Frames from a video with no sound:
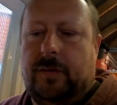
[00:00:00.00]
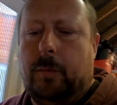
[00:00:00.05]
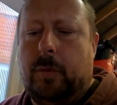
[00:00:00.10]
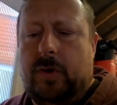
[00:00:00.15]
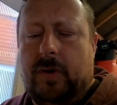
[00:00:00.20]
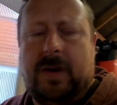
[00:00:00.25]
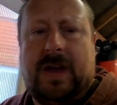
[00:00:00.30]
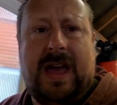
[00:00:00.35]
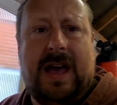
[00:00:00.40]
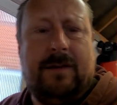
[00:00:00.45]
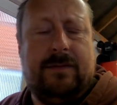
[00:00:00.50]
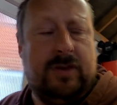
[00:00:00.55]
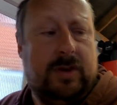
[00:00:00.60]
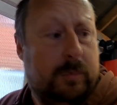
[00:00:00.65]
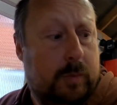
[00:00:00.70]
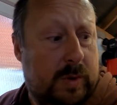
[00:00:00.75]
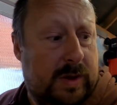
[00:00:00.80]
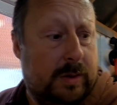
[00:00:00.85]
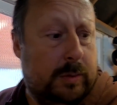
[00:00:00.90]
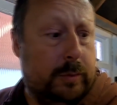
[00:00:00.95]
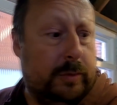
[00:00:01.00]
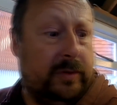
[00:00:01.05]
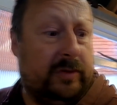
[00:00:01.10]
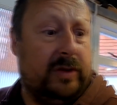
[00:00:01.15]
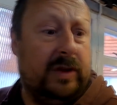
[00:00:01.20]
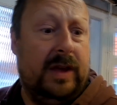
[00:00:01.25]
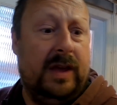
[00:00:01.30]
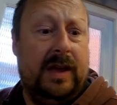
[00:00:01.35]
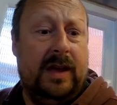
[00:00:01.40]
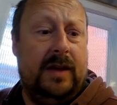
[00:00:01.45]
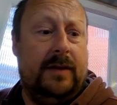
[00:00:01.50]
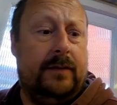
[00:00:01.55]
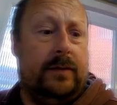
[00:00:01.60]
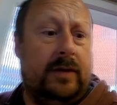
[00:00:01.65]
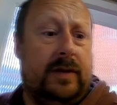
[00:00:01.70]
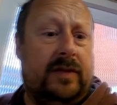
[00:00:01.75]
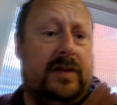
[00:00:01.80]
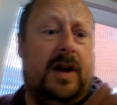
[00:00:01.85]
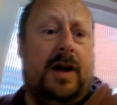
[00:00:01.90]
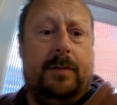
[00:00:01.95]
you want to cover your wheels,
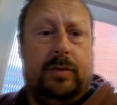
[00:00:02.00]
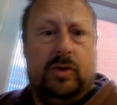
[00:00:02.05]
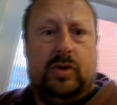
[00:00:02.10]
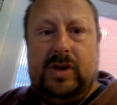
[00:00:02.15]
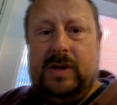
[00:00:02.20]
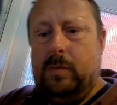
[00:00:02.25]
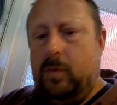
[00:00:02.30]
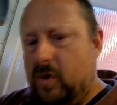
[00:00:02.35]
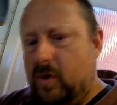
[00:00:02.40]
for example, you